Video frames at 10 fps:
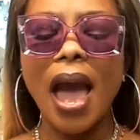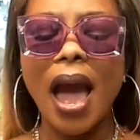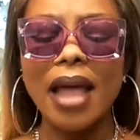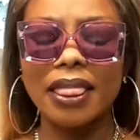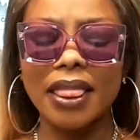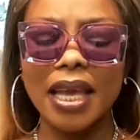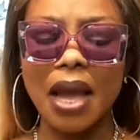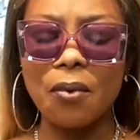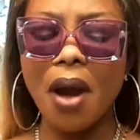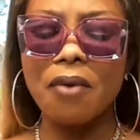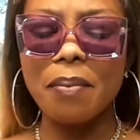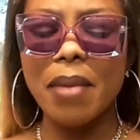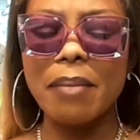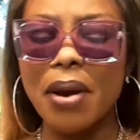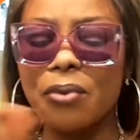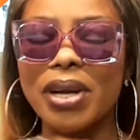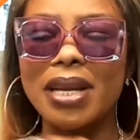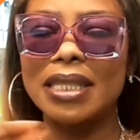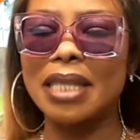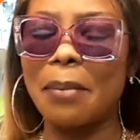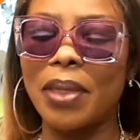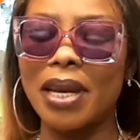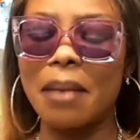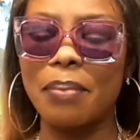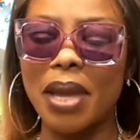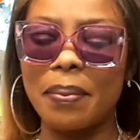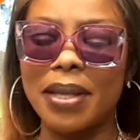I quite remember reading something in the paper.